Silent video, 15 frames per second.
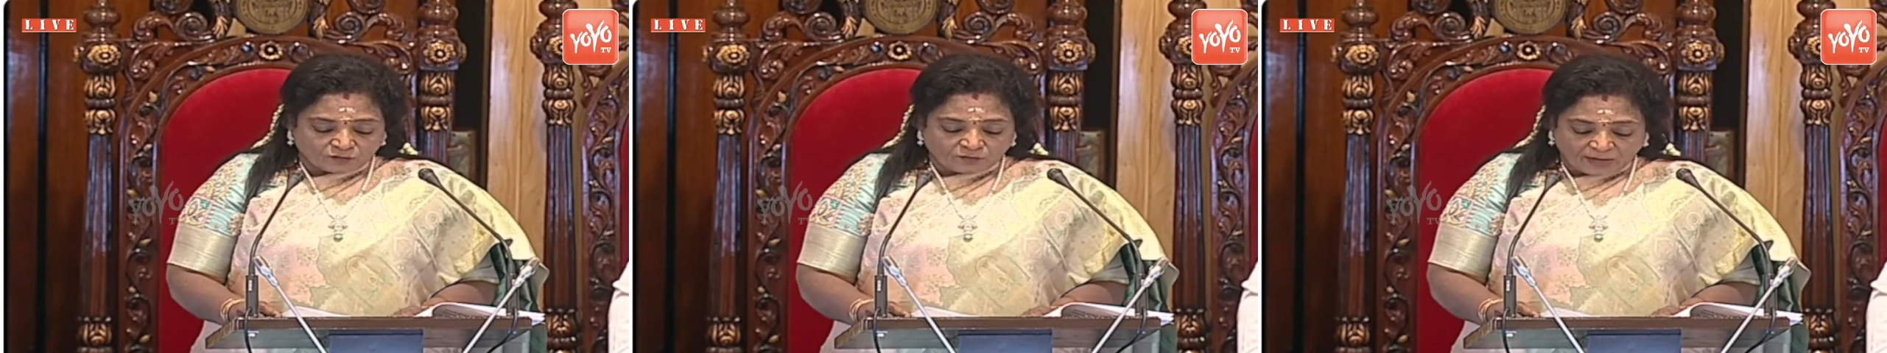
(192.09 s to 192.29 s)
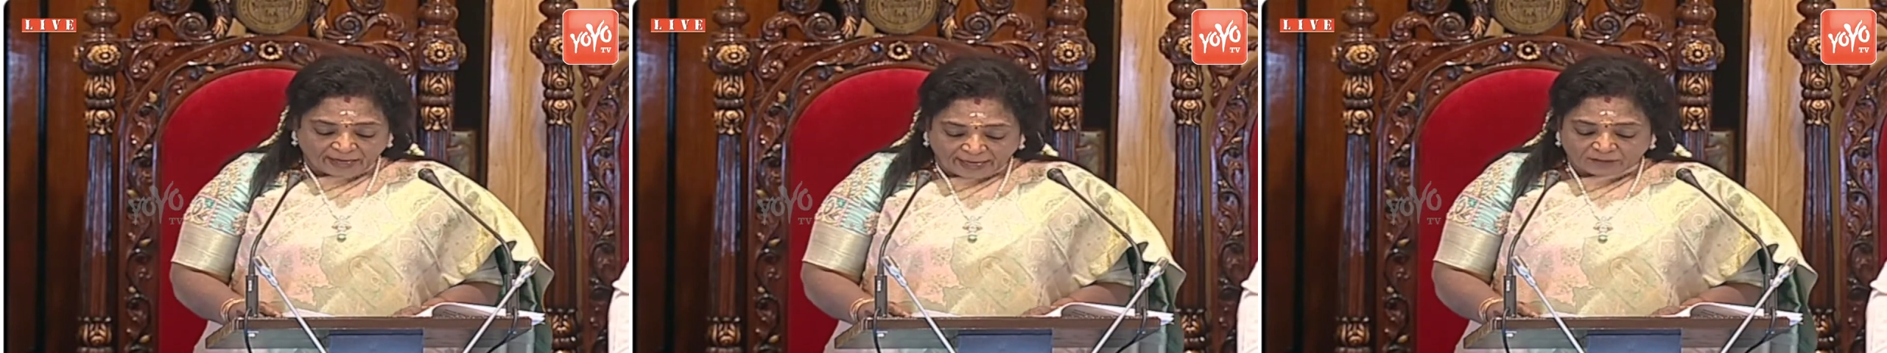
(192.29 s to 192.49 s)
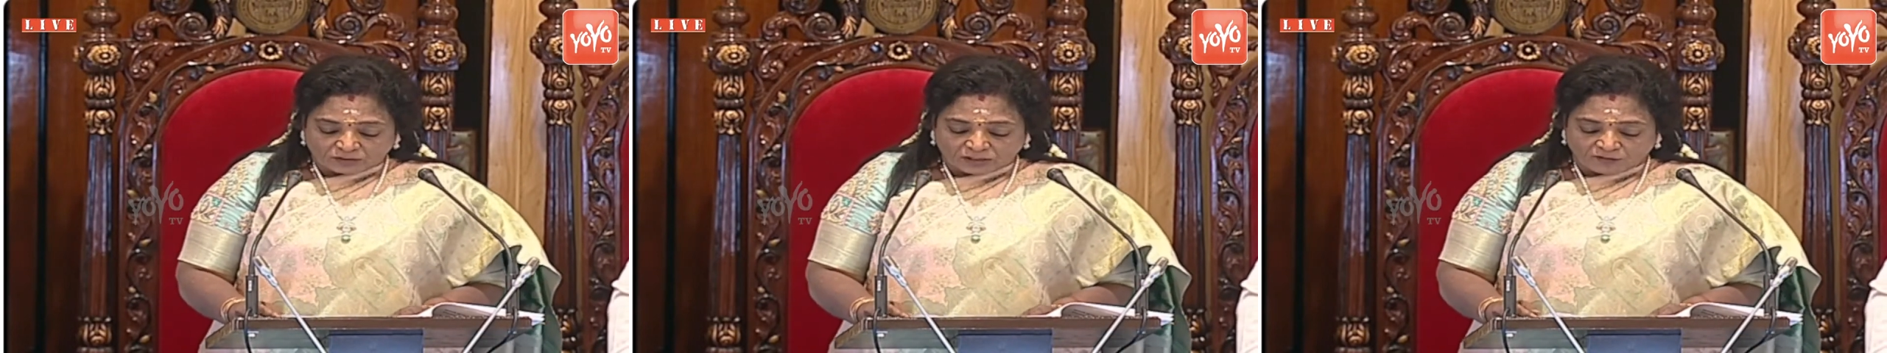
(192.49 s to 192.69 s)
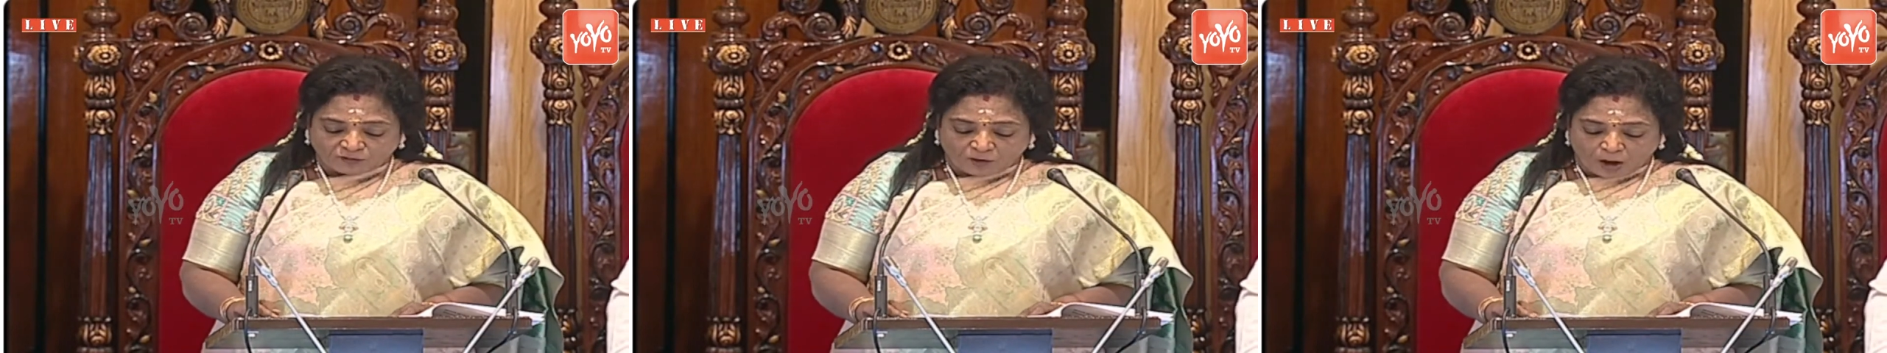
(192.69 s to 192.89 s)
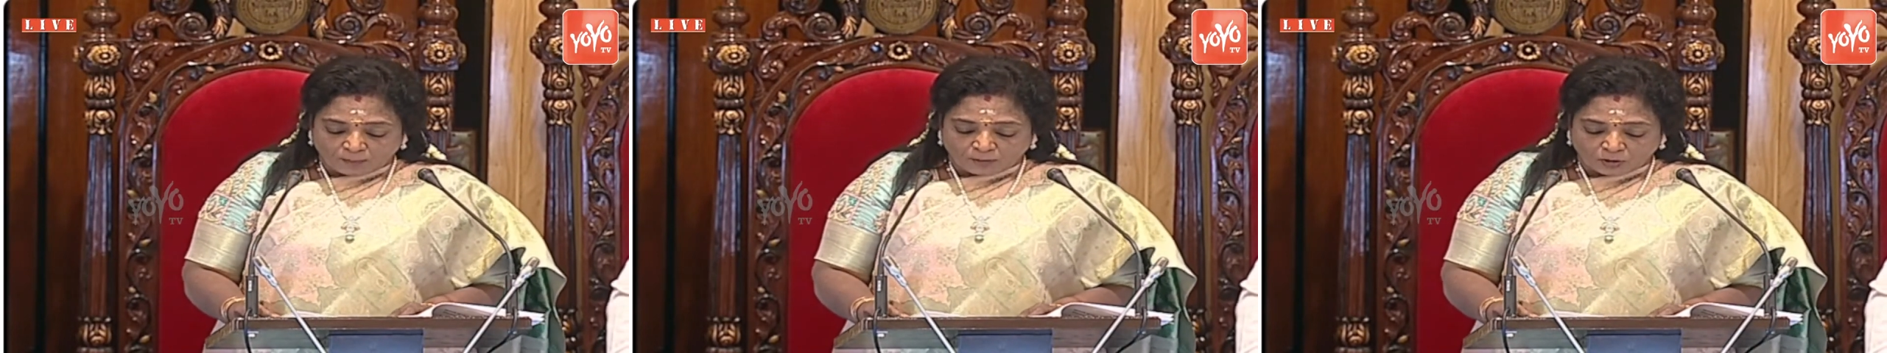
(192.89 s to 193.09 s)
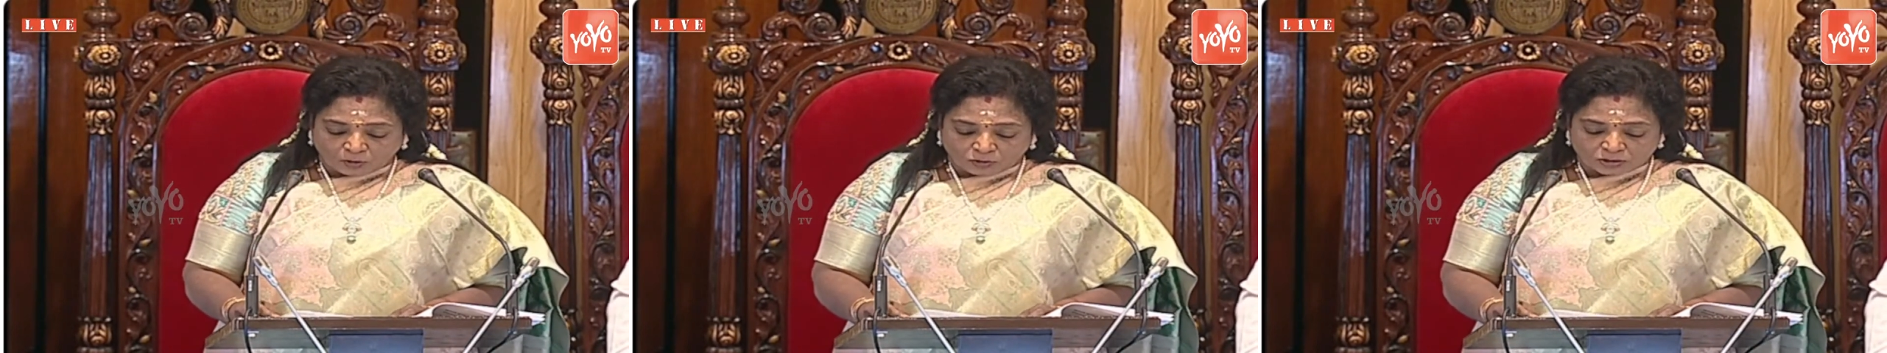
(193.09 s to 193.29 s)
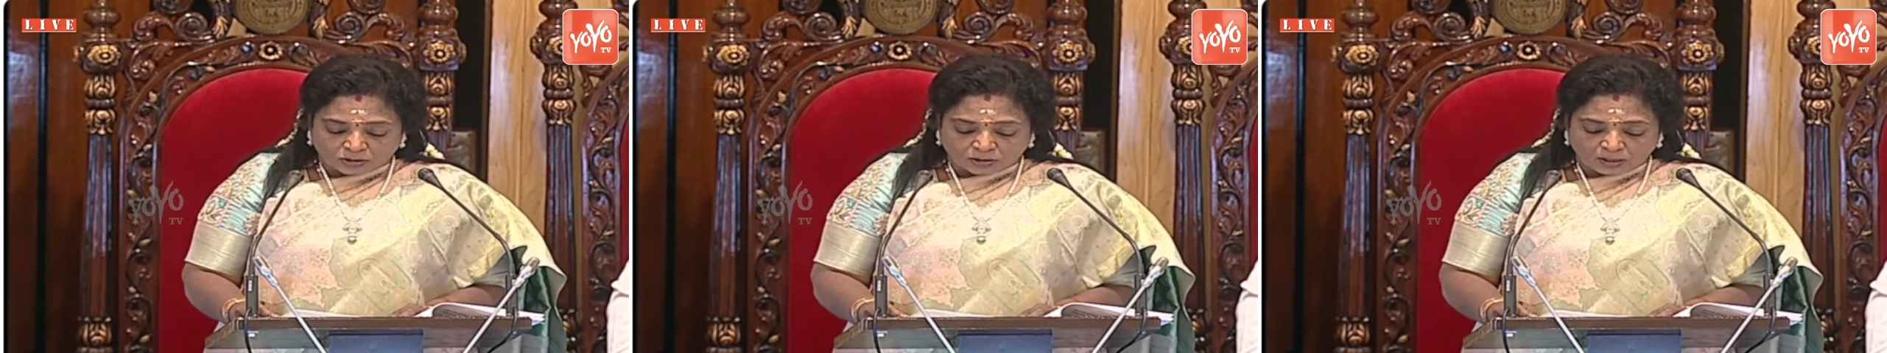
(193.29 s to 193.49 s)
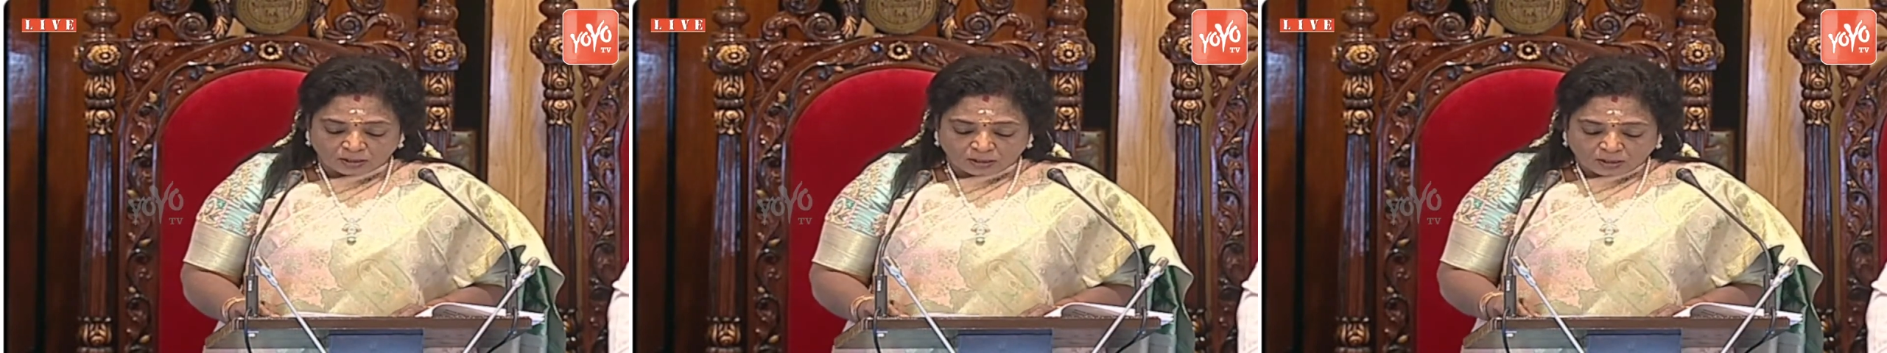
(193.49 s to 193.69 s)
to waive the farm
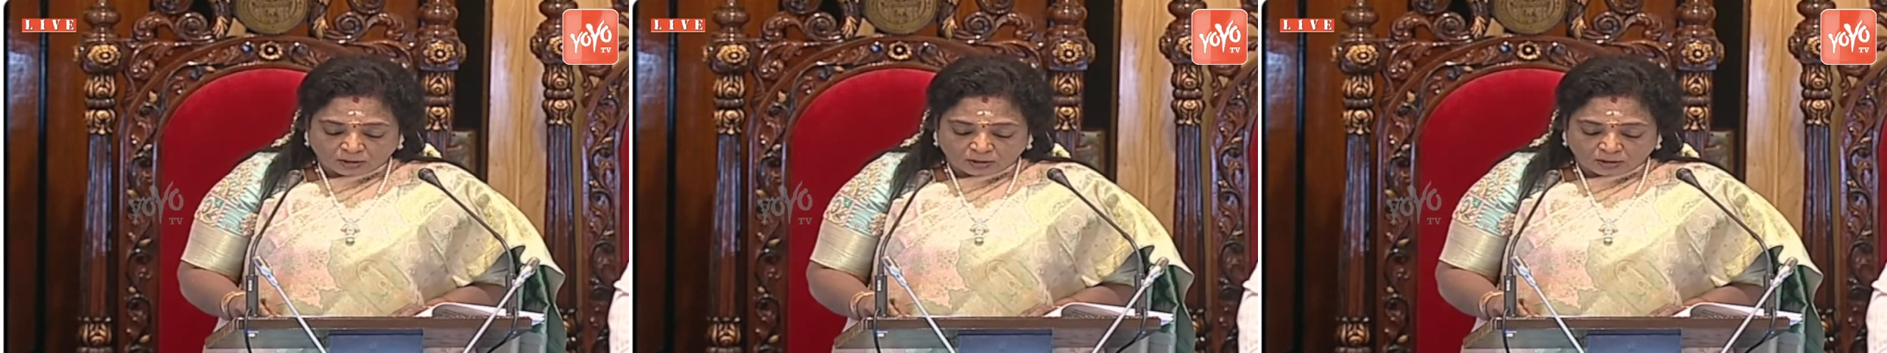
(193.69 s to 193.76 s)
loans